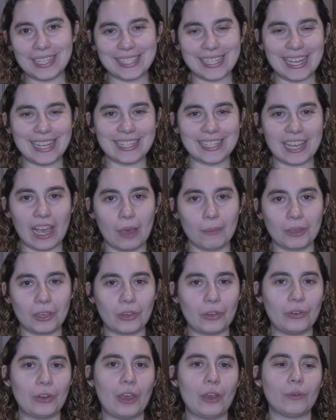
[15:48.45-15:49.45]
This is
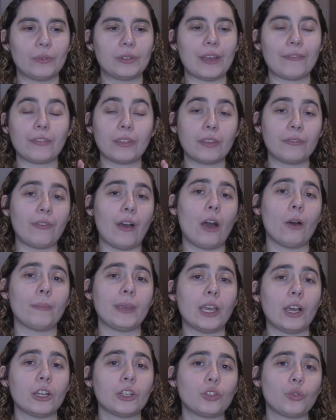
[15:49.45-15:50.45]
Comic Uno. Definitely follow
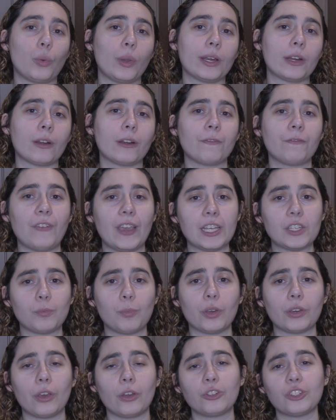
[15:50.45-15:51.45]
me on Twitter and
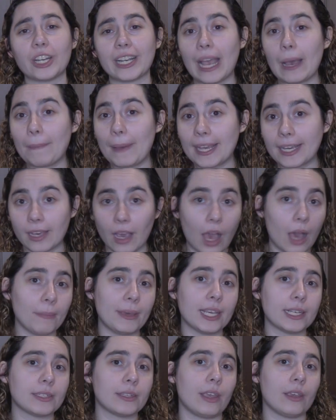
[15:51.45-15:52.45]
Facebook. Go check out my
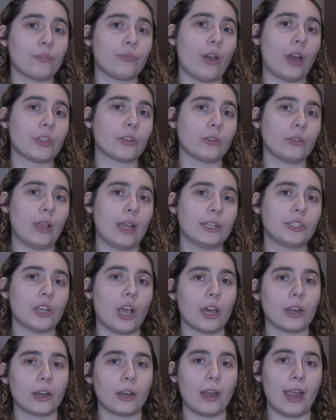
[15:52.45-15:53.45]
comics like Father Like
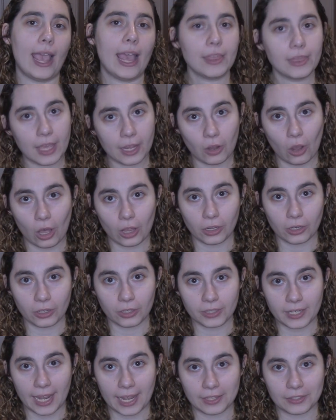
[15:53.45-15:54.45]
Daughter and They Call Her
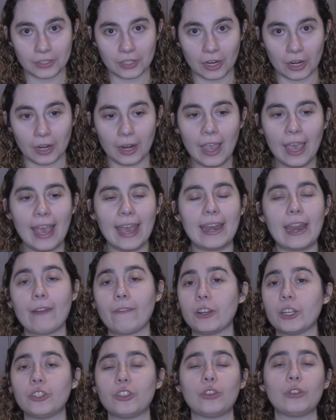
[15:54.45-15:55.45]
a Dancer. And
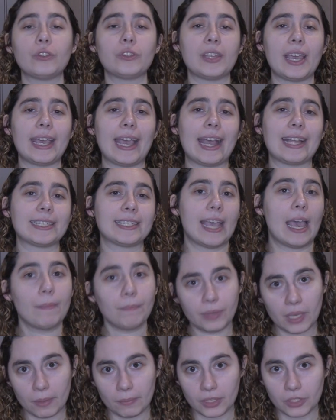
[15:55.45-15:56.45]
every Tuesday at
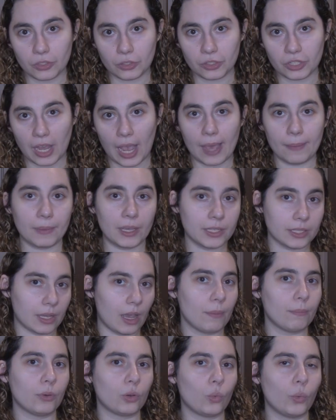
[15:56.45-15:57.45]
10 p.m. Eastern Time is
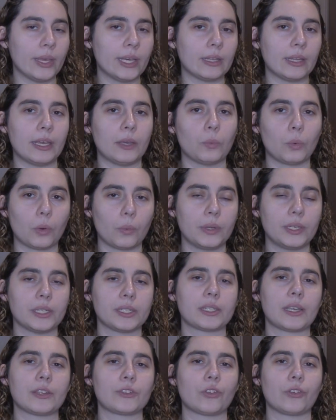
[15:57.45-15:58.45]
Comic Book Weekly, where we
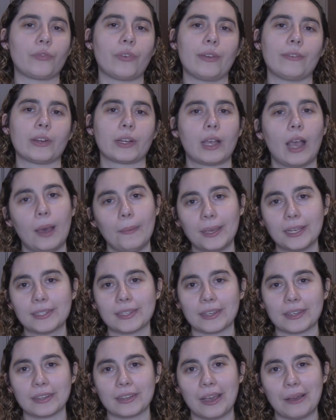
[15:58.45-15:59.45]
discuss our favorite
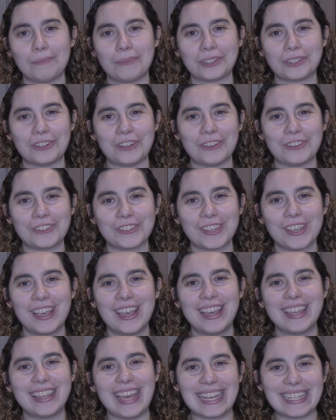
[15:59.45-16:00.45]
comics and comic book news.
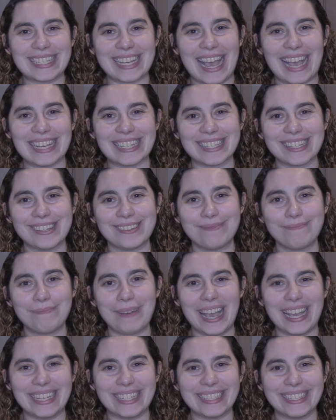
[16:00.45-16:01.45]
Thanks, guys.
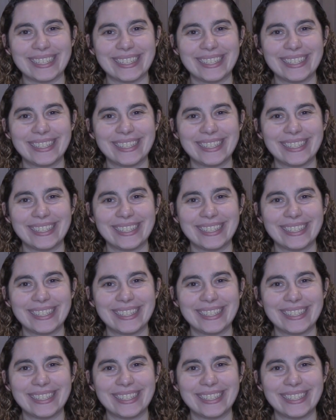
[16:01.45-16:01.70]
Bye.